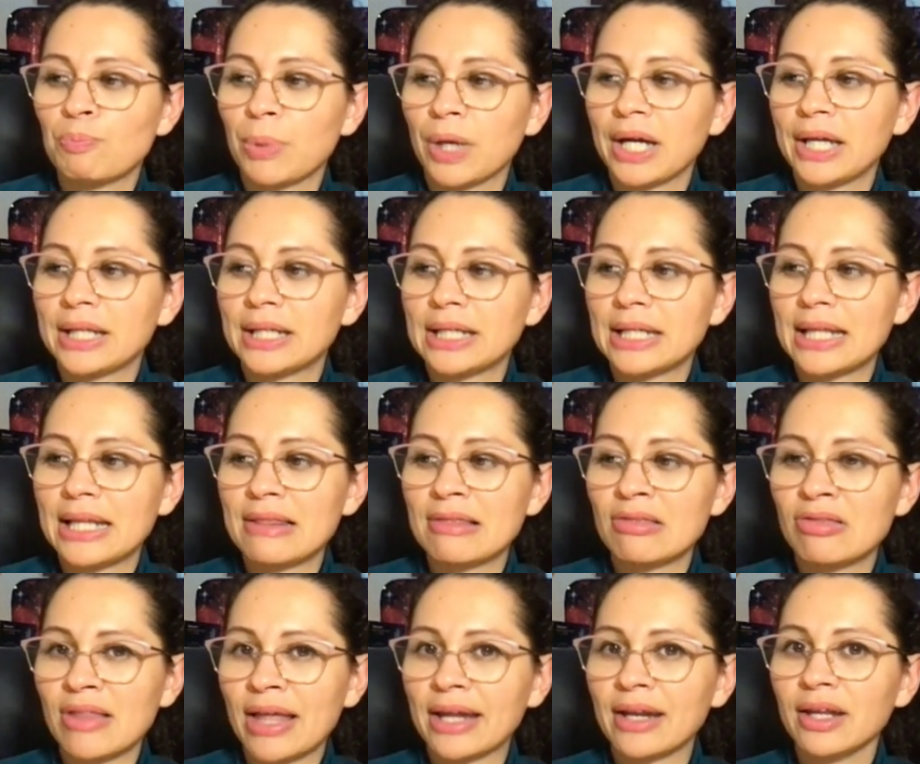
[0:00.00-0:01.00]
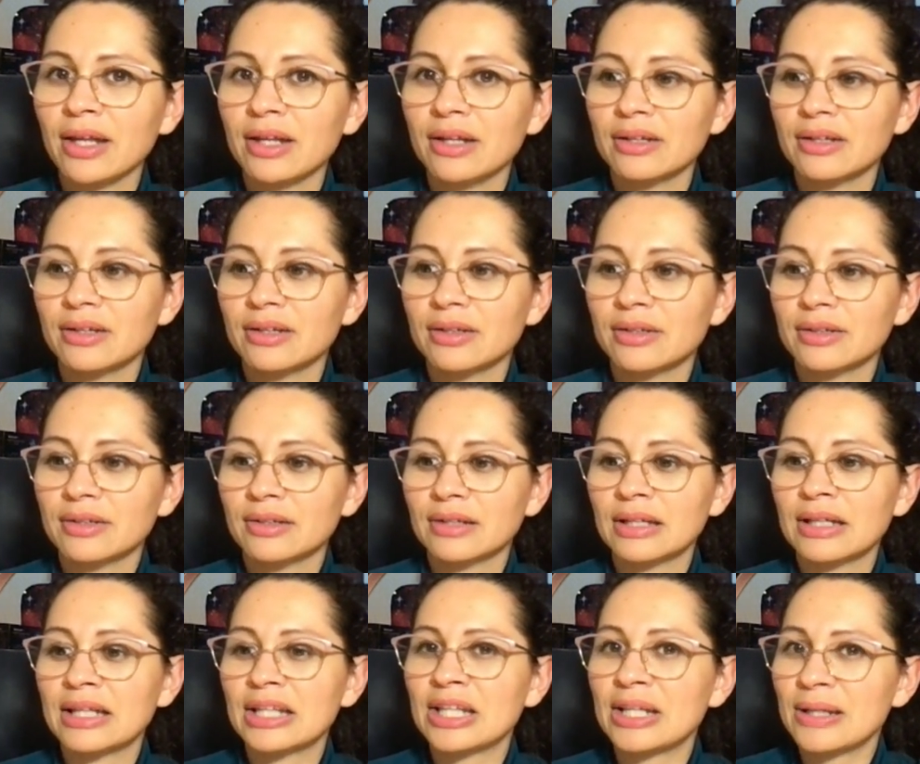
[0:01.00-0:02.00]
But let it,
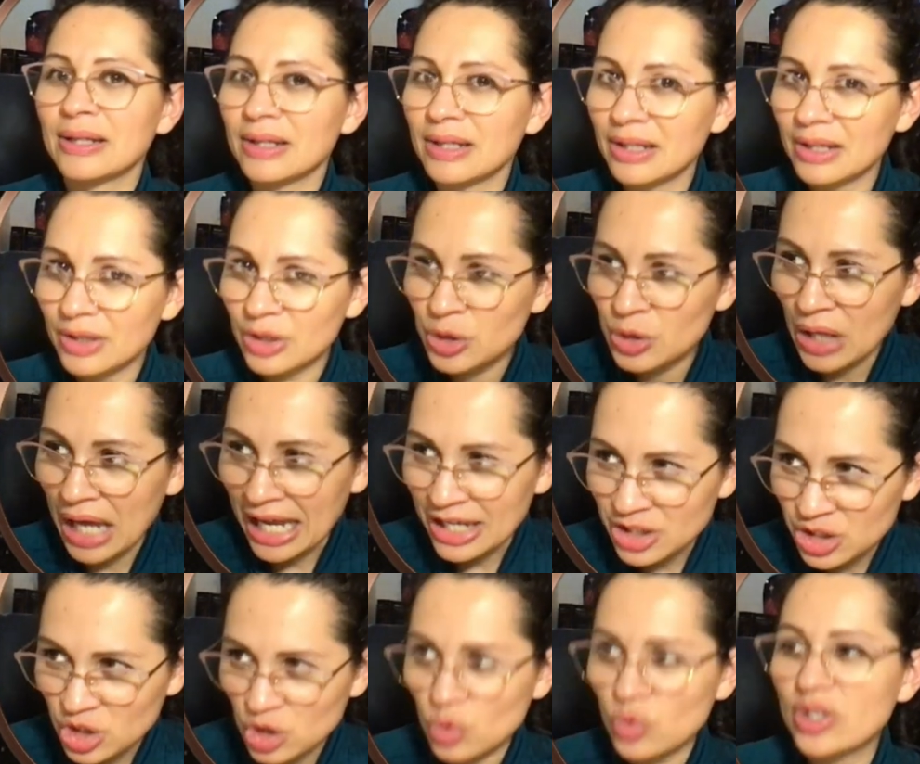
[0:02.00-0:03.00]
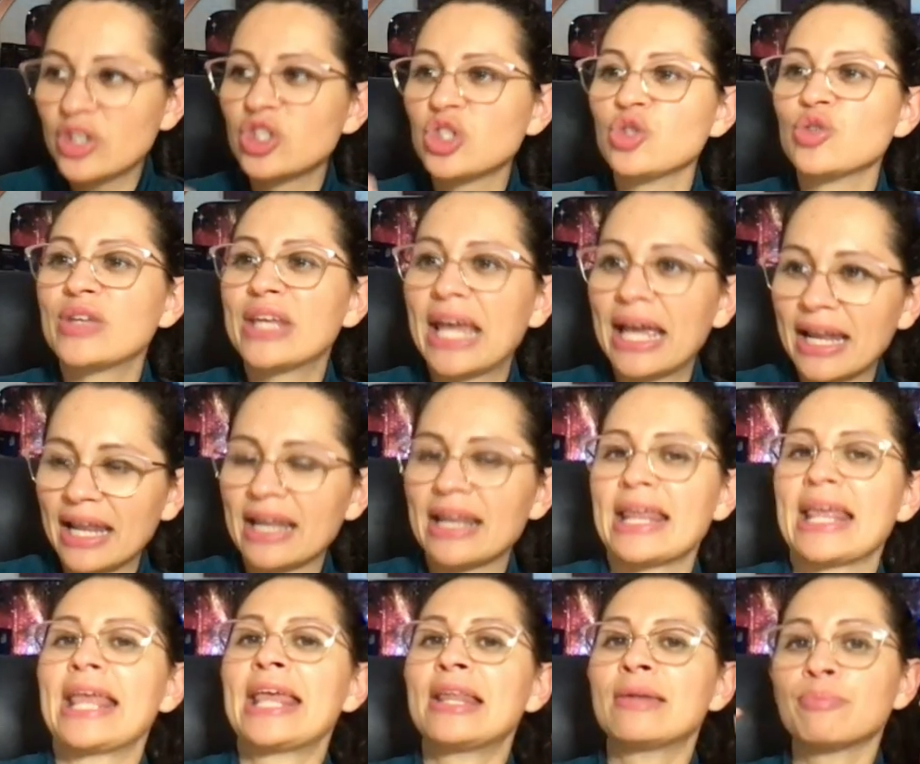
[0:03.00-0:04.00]
as soon as you get
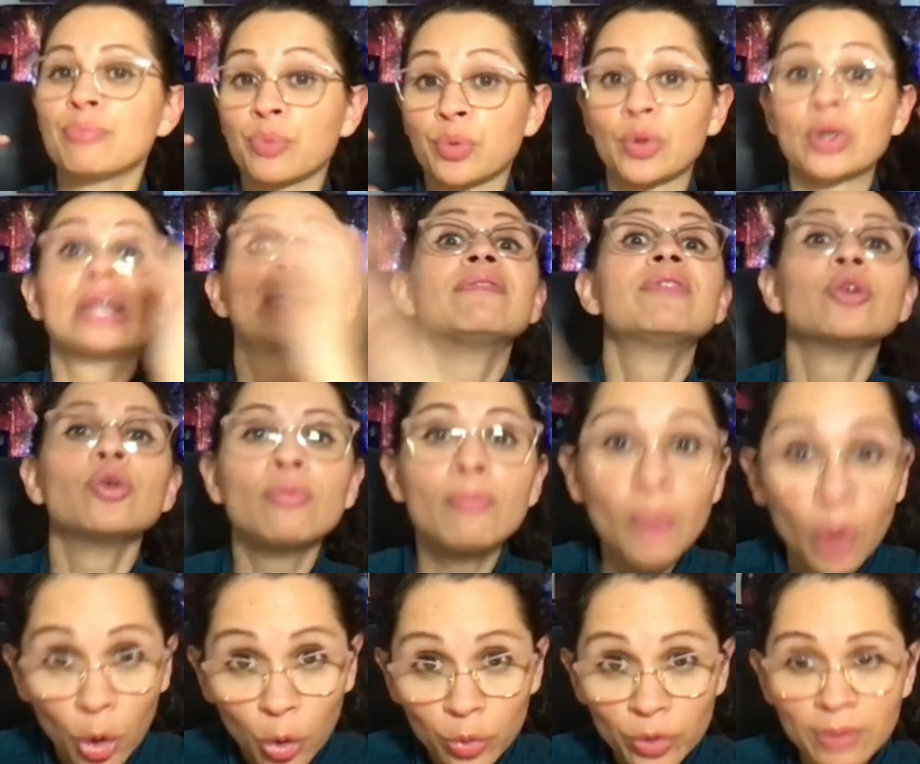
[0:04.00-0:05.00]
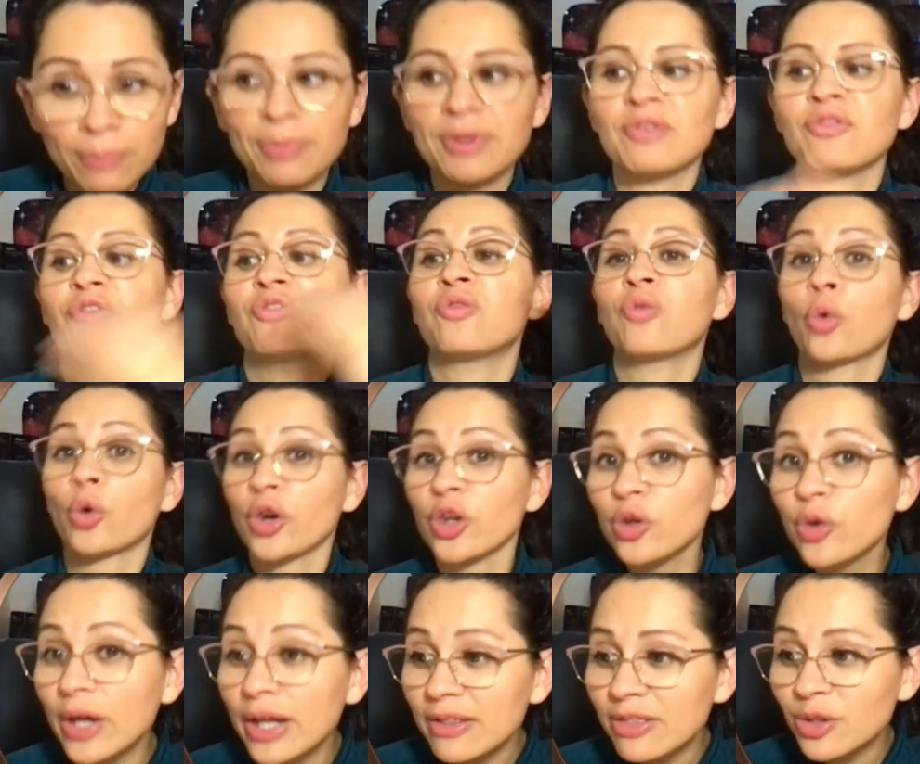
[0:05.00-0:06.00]
it in preview mode, before
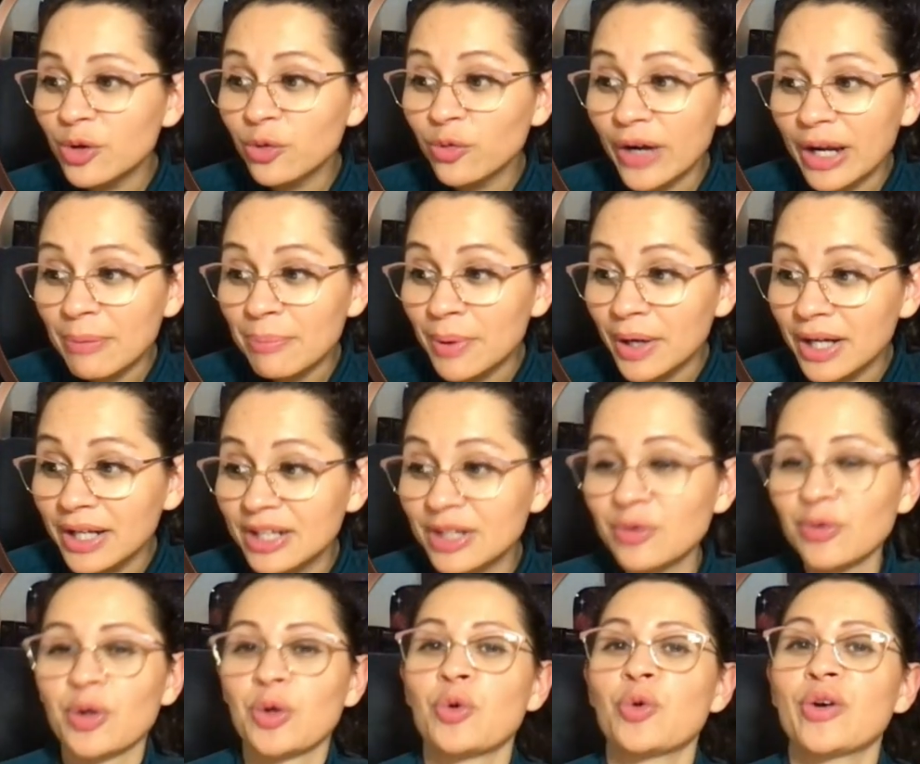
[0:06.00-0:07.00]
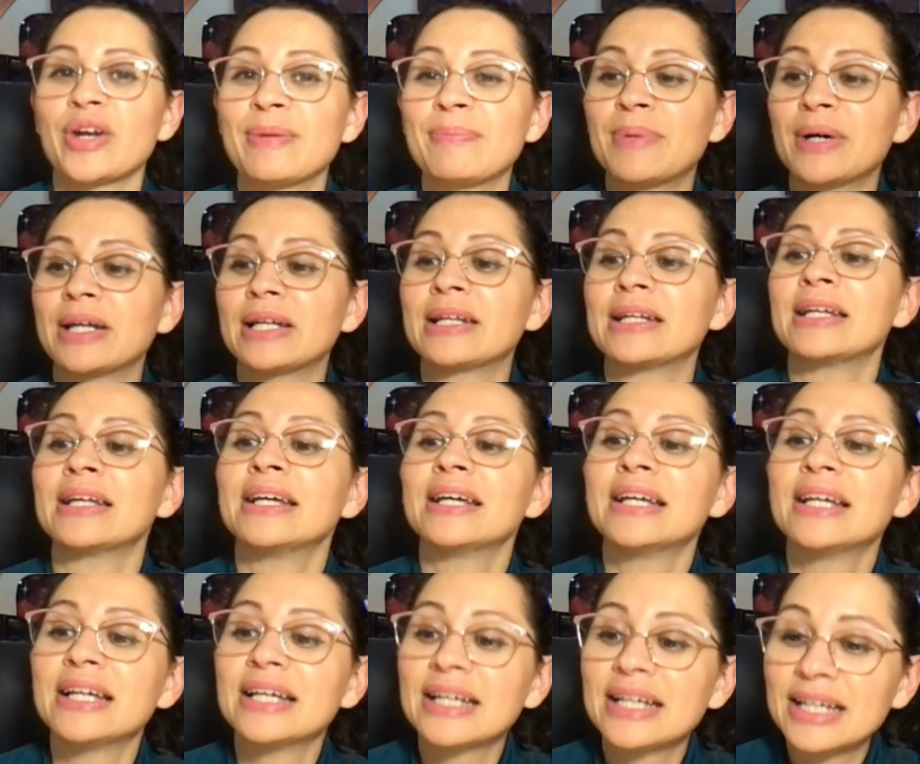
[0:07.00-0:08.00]
you hit the red button, recording button,
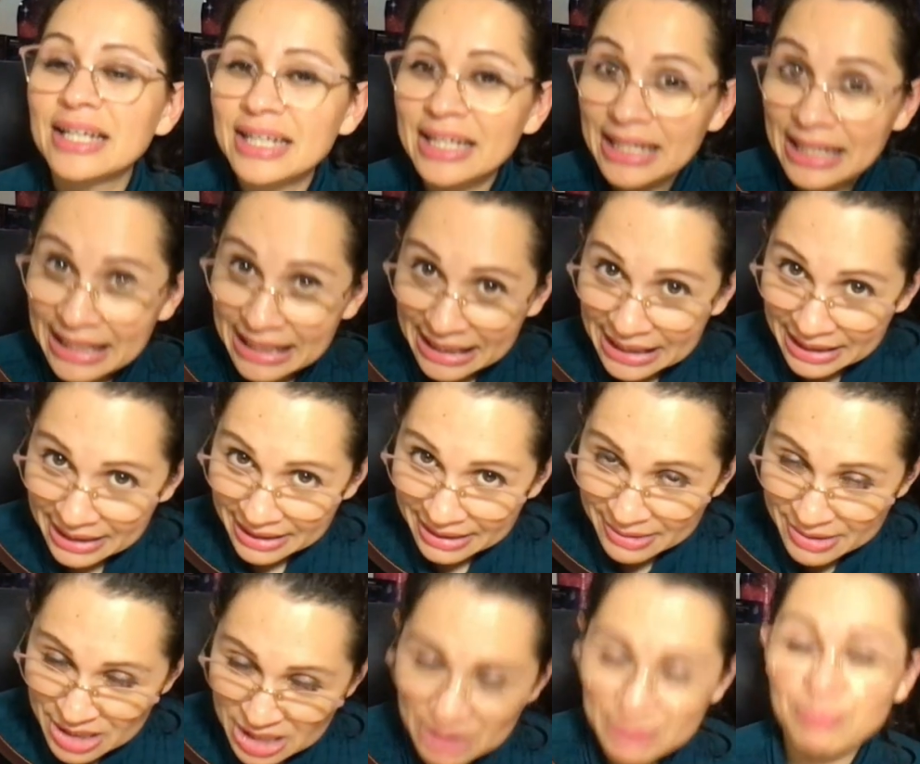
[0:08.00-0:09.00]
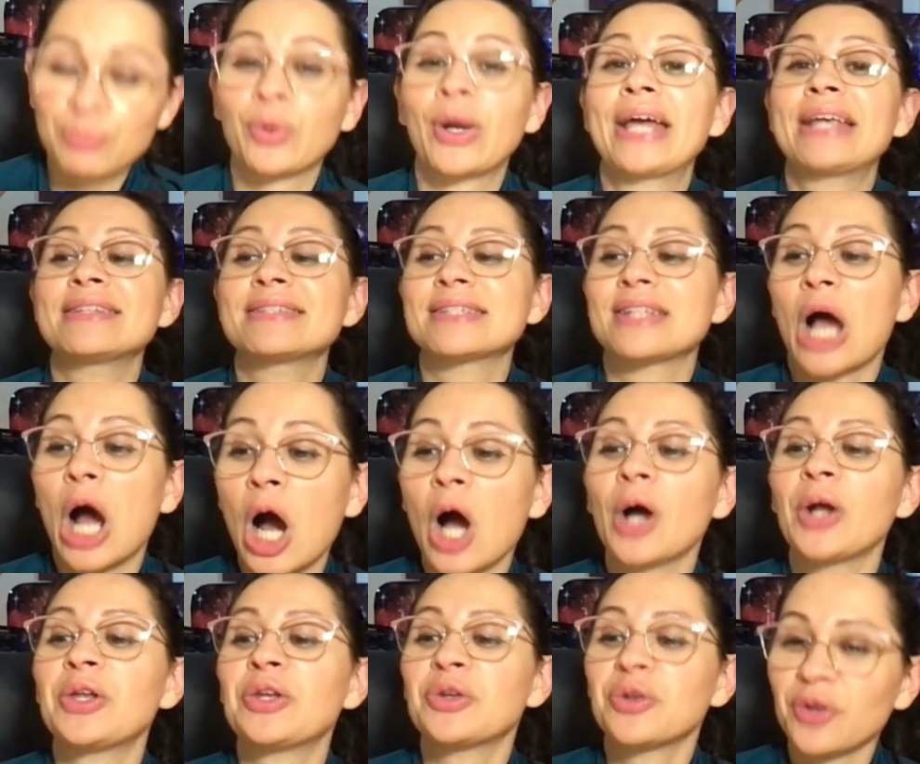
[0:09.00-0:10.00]
press
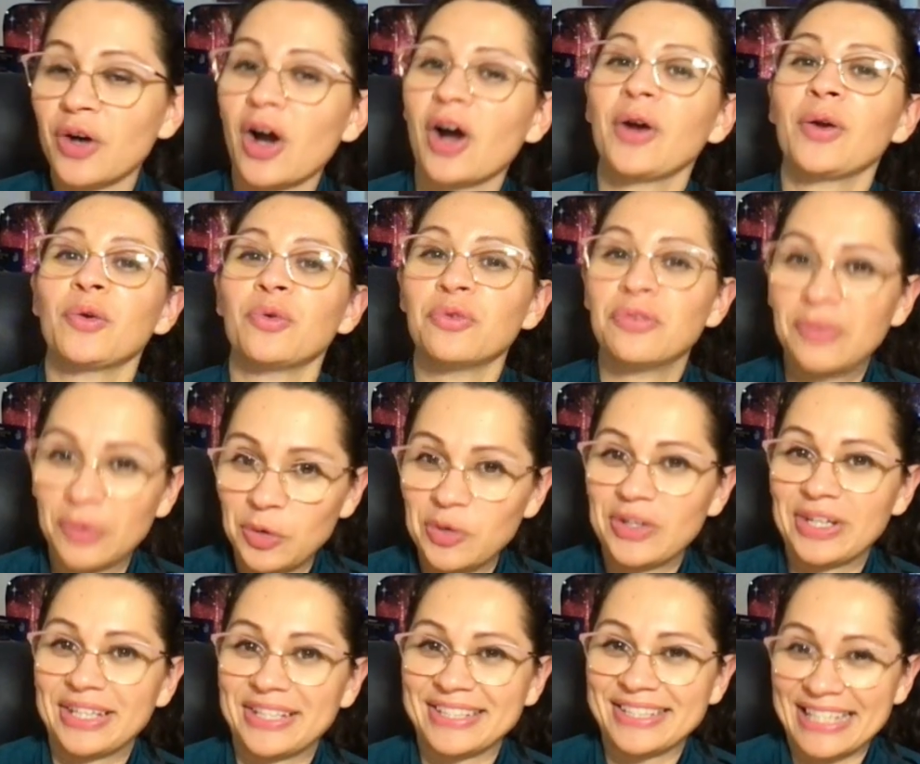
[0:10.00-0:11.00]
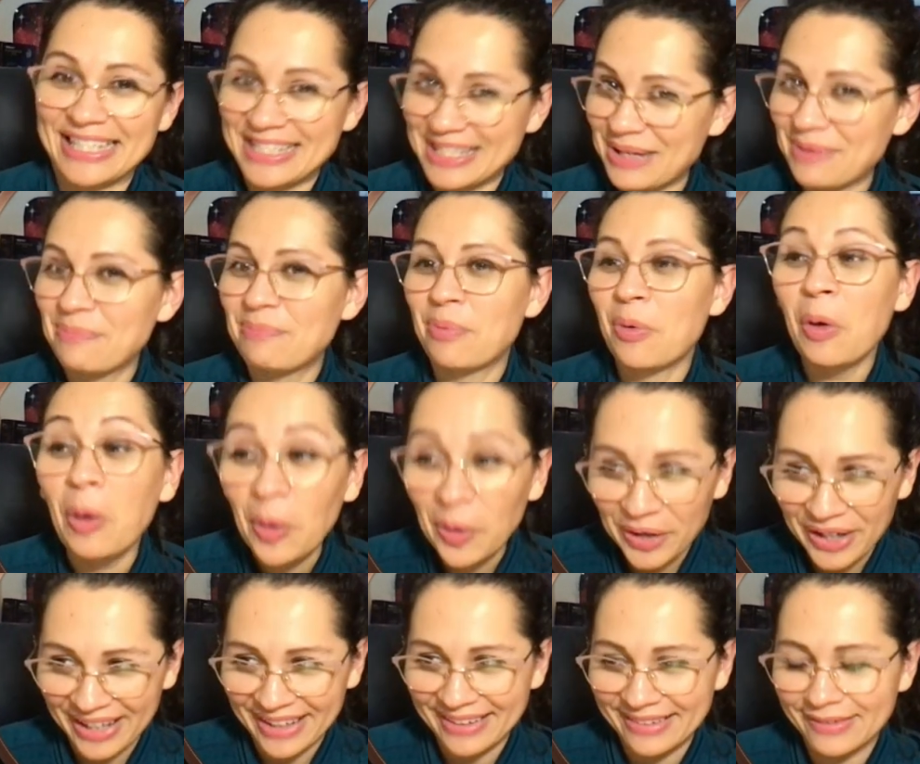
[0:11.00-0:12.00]
on your autofocus. It's
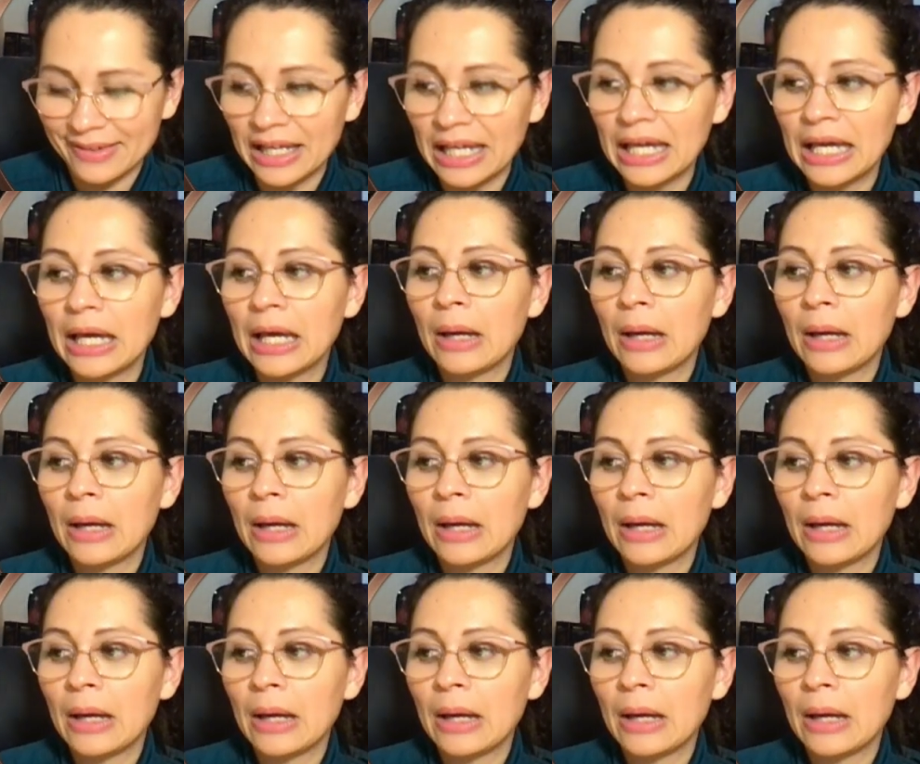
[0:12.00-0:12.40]
important